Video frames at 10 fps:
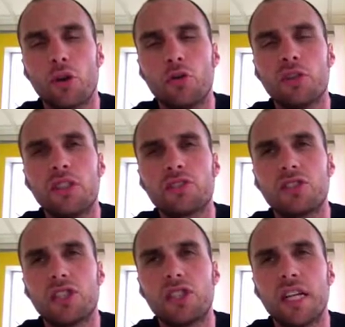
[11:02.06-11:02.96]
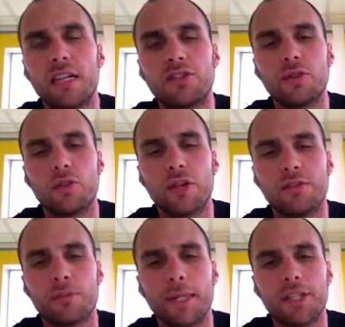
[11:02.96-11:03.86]
only as good as your
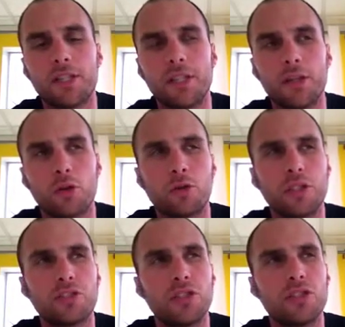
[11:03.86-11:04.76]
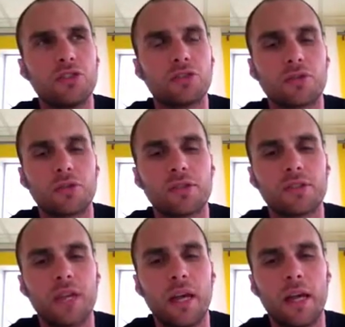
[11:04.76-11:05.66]
information, and you're only as good as your
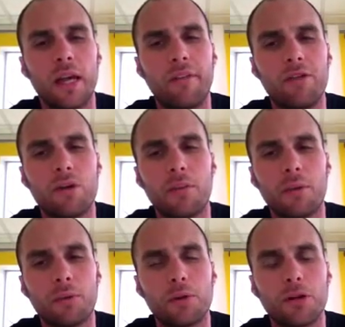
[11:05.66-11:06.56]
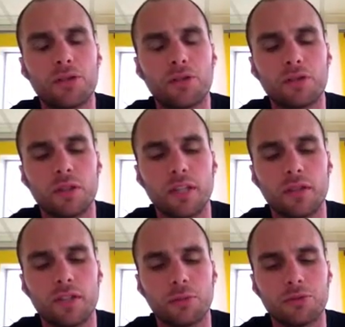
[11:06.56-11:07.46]
sources. If you come up with a bunch of really
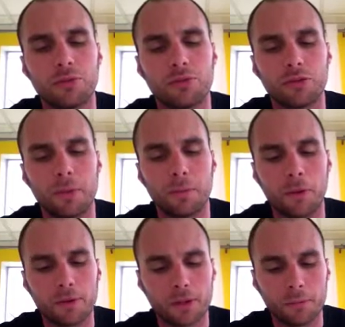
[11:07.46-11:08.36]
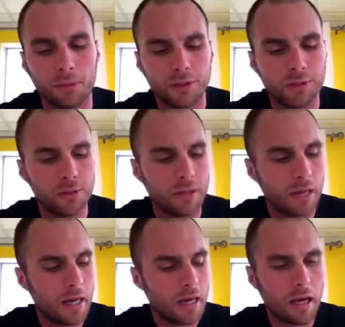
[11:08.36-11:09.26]
terrible sources, people aren't going to believe you.
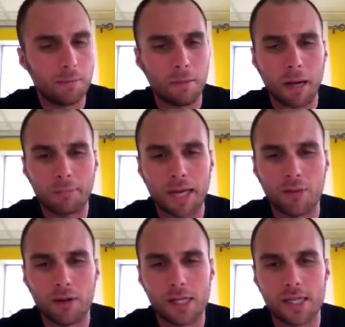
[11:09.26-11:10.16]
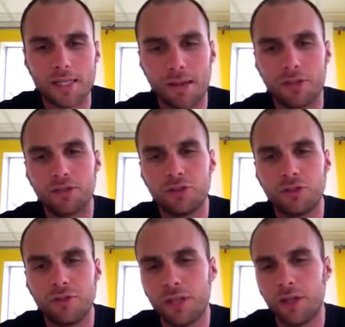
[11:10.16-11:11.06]
I'm kind of running out of time in this
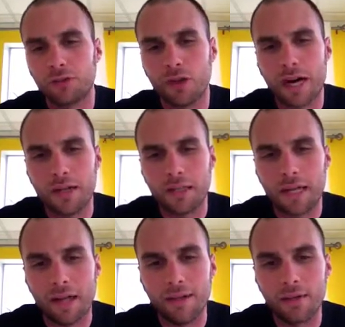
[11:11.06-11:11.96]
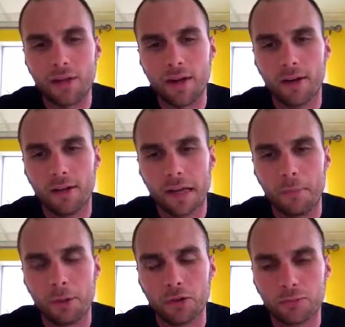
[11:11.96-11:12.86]
YouTube video, so I'll end it there, and then I'll
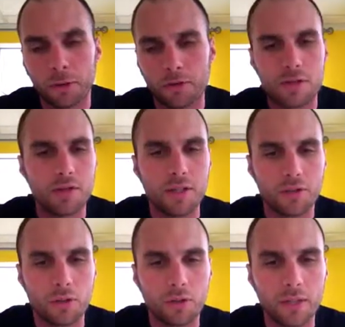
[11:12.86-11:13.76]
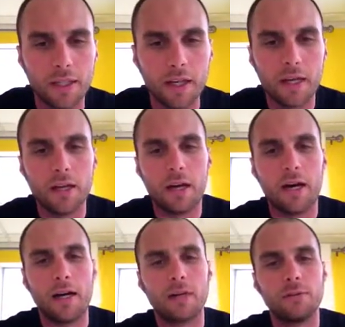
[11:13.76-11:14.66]
post part 2 here shortly.
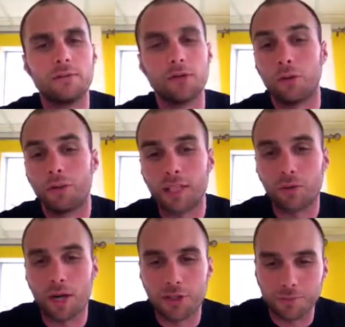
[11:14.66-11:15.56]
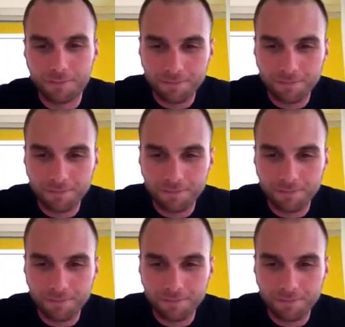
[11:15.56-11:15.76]
So thanks for watching.